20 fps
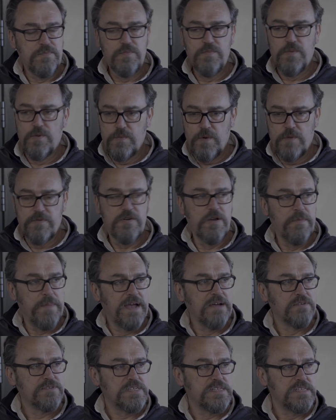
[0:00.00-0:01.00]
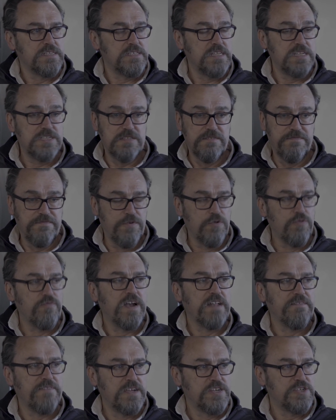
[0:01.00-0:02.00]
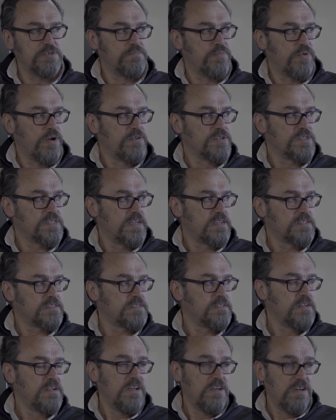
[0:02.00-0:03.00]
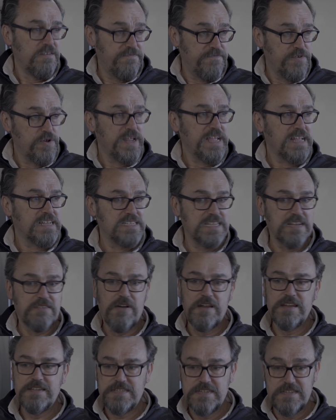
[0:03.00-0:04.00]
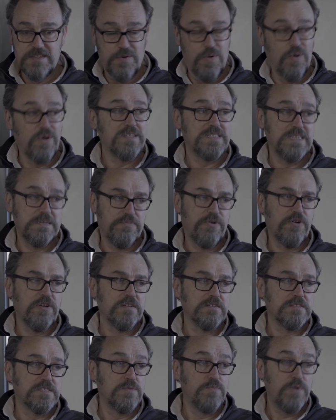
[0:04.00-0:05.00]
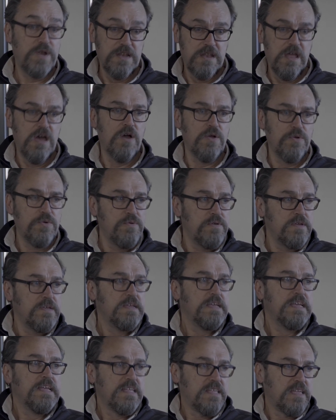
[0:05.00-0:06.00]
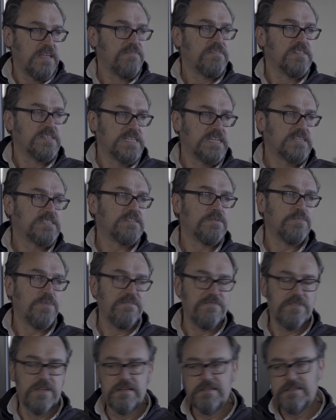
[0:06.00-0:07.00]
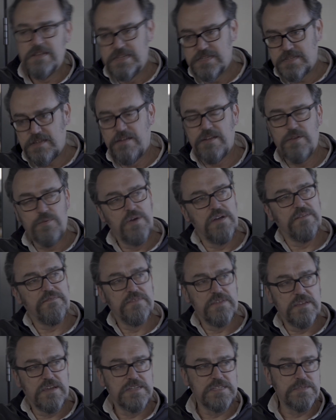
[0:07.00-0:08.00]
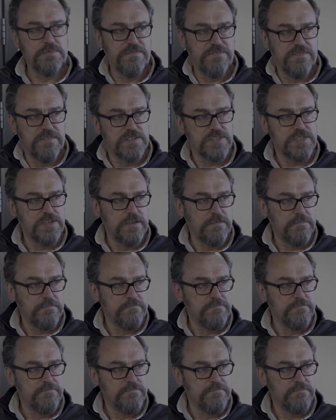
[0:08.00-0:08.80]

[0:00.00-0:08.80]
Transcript: What we're about is the full renovation process, a fully integrated quality product that we know, given the testing we've done, is going to work for the customer first time.